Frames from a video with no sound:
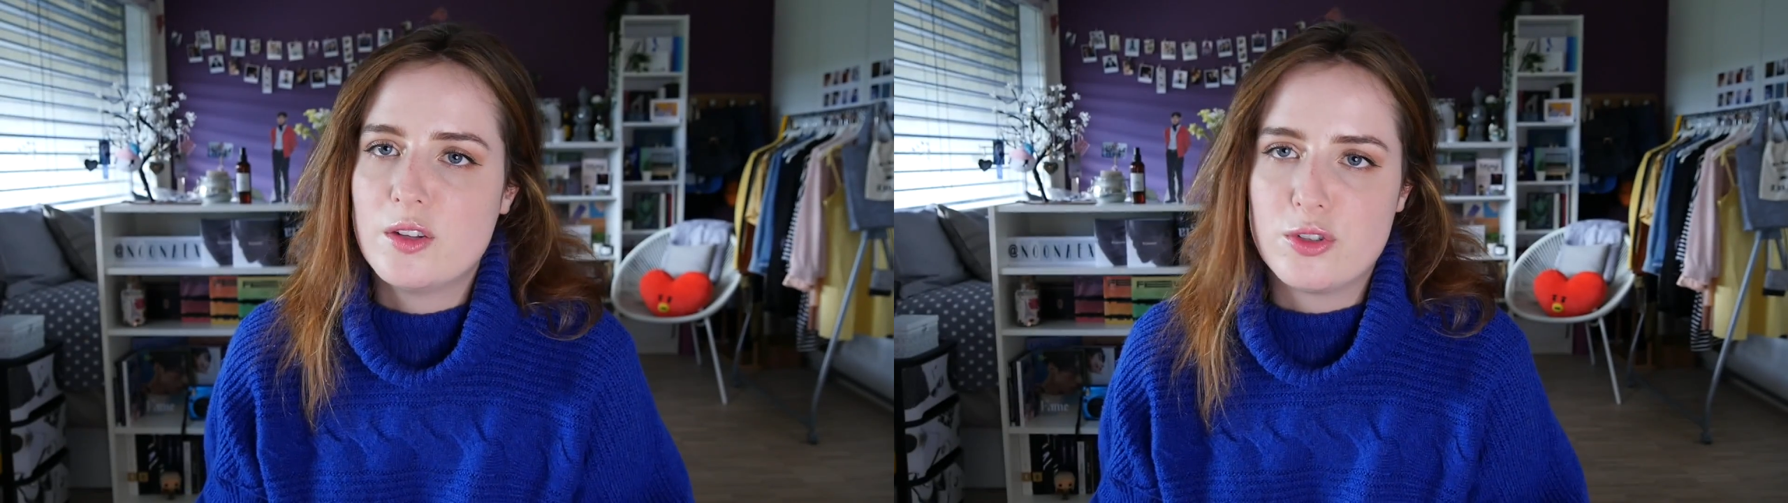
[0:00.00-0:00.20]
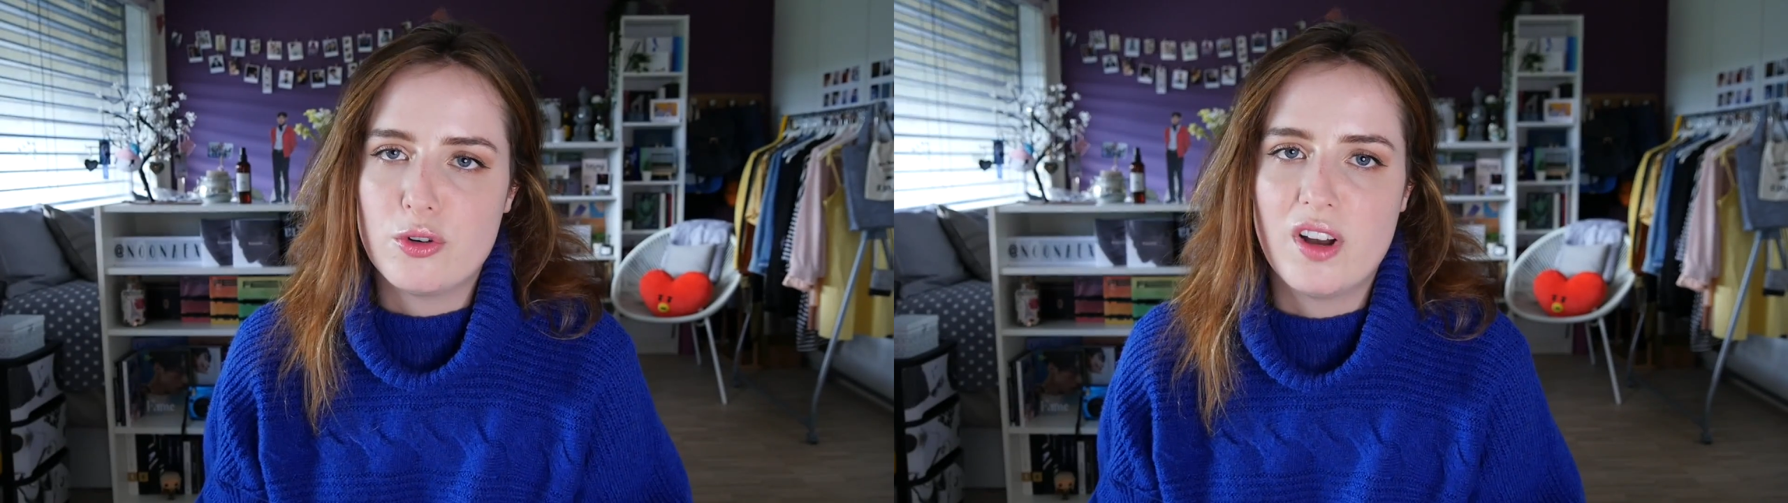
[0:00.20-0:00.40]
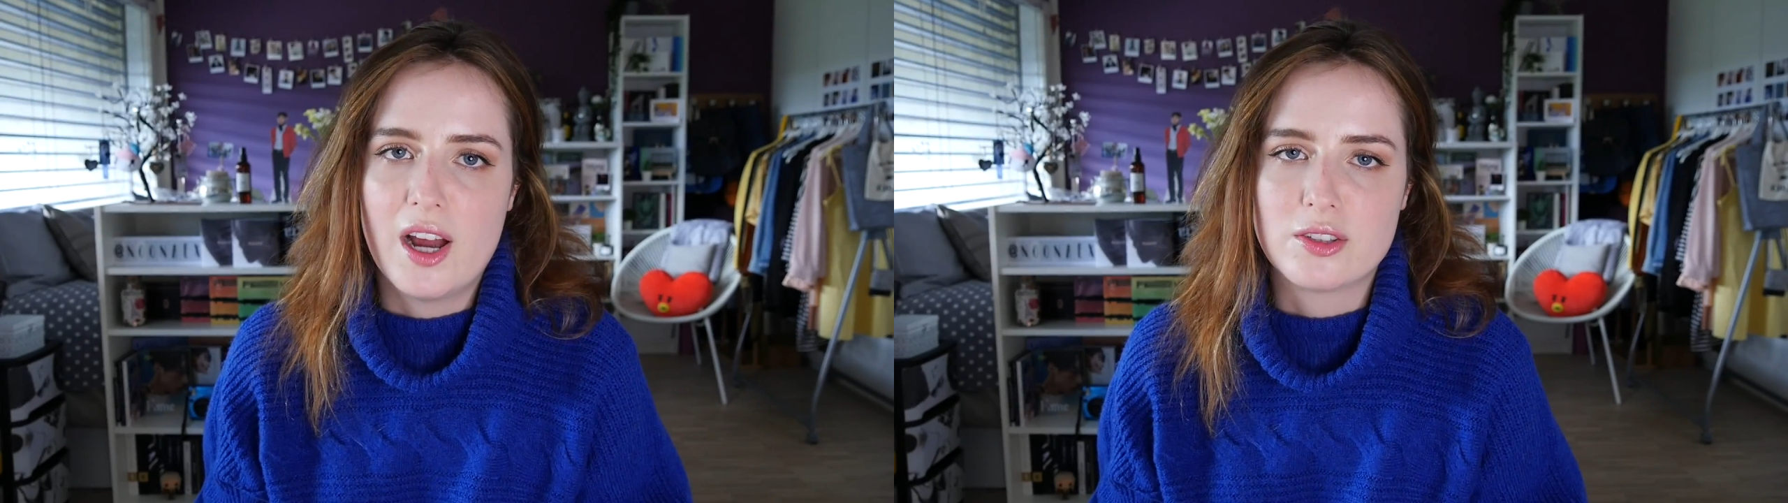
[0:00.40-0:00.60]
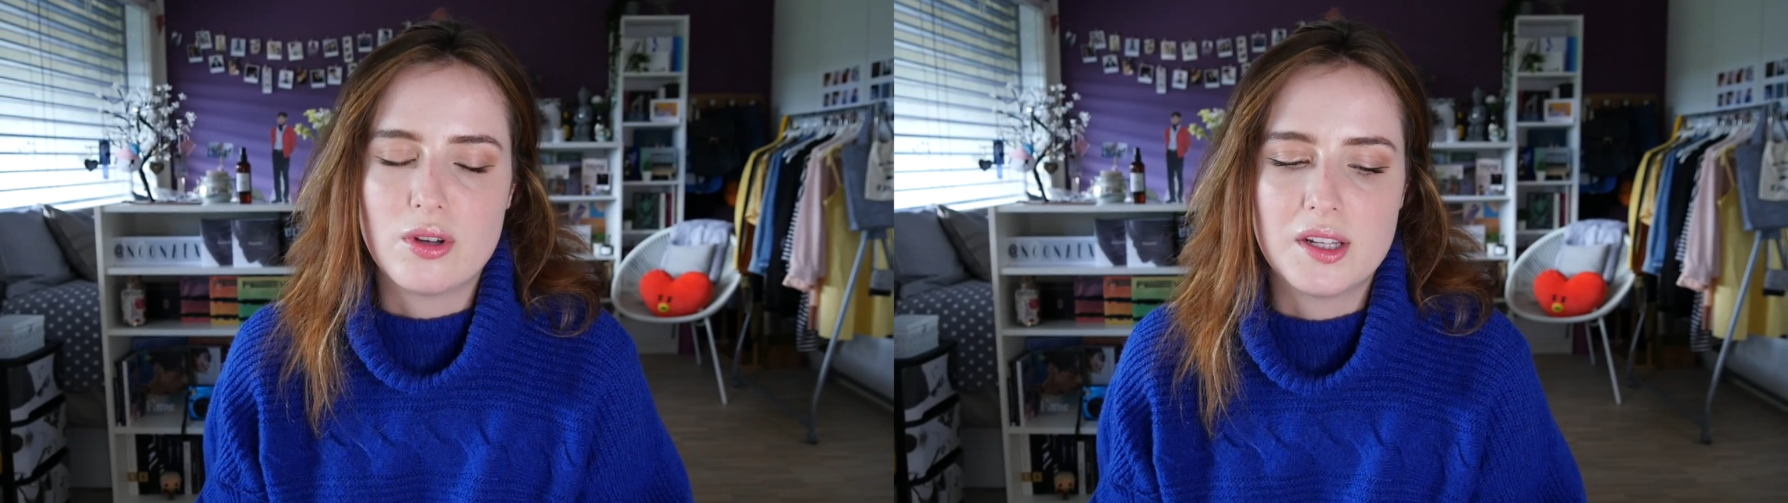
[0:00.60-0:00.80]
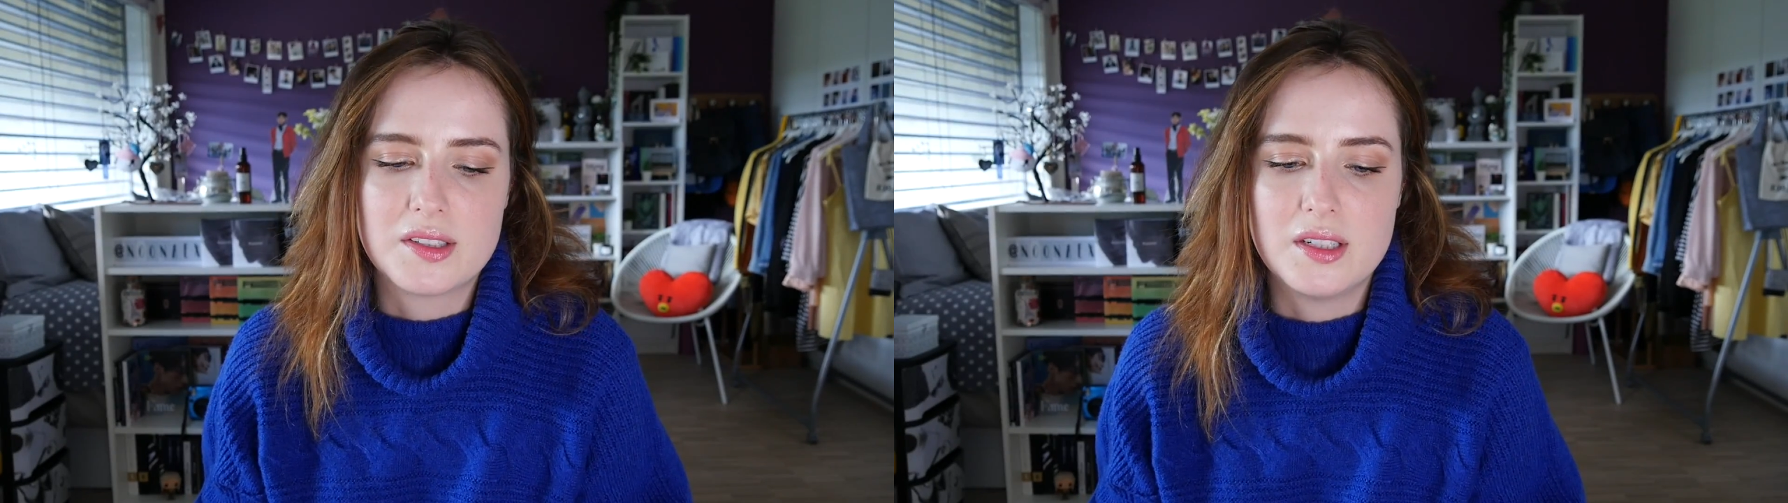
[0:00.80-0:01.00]
to react to
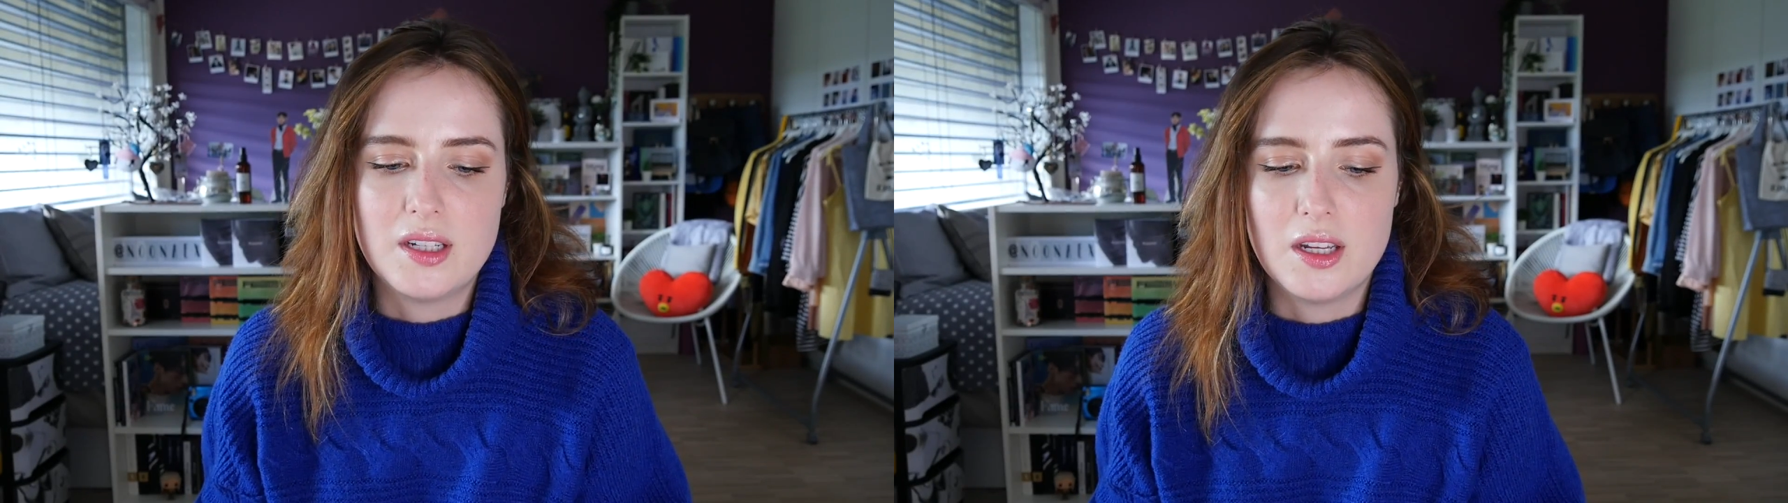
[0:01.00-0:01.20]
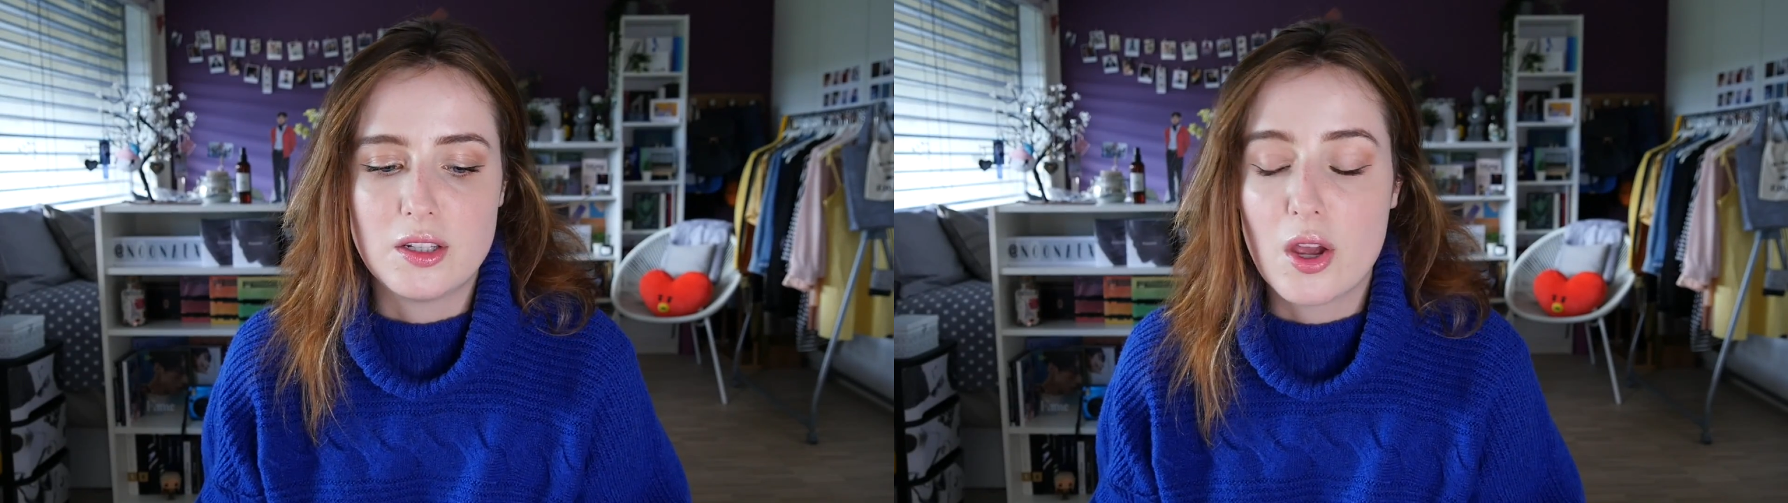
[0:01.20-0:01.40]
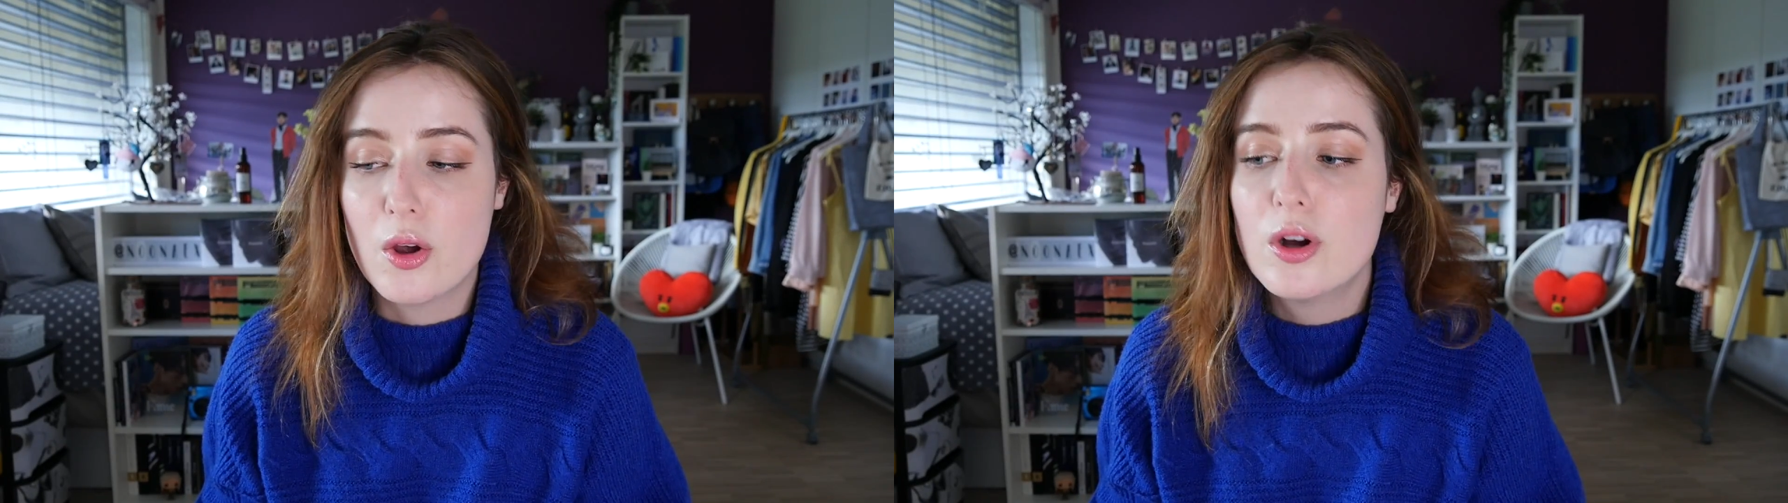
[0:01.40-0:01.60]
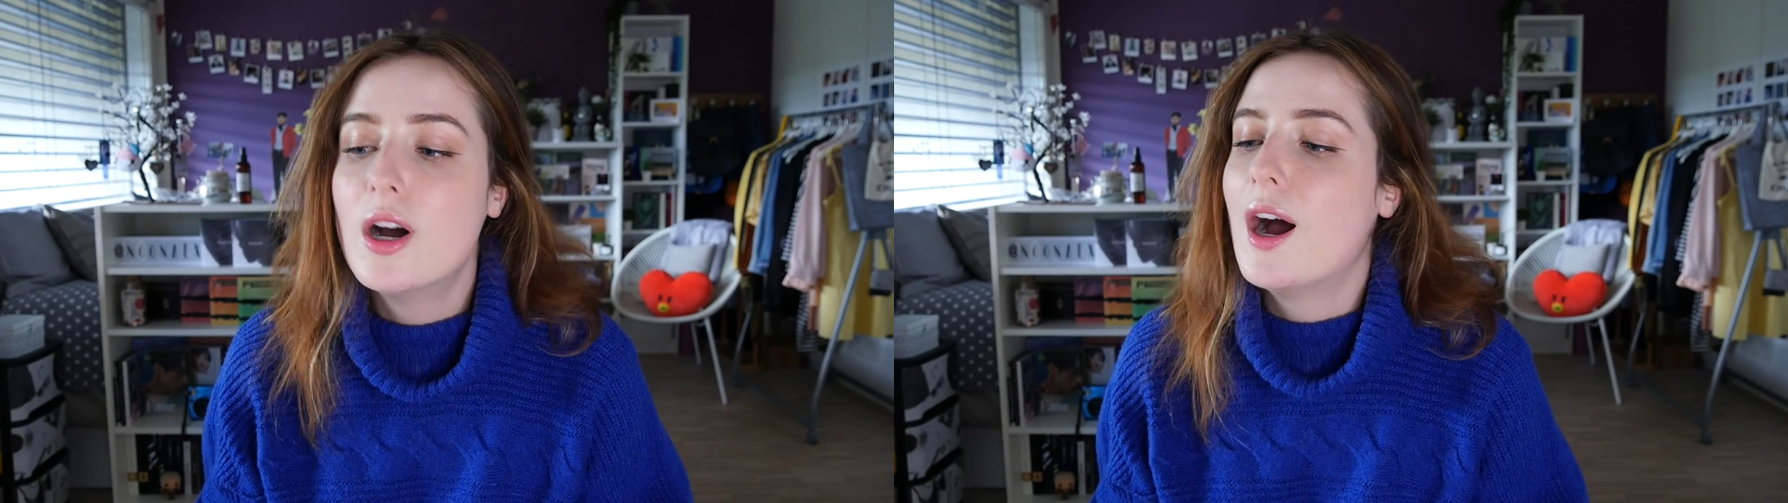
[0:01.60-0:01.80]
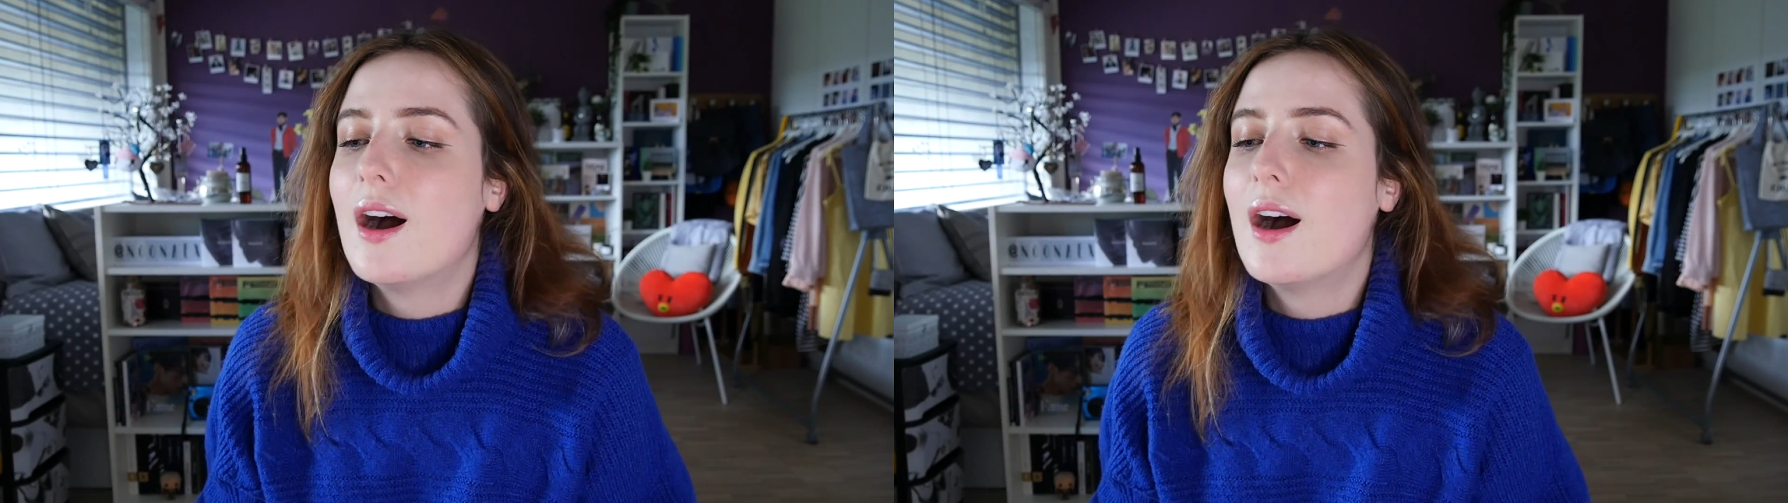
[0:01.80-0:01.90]
NCT U.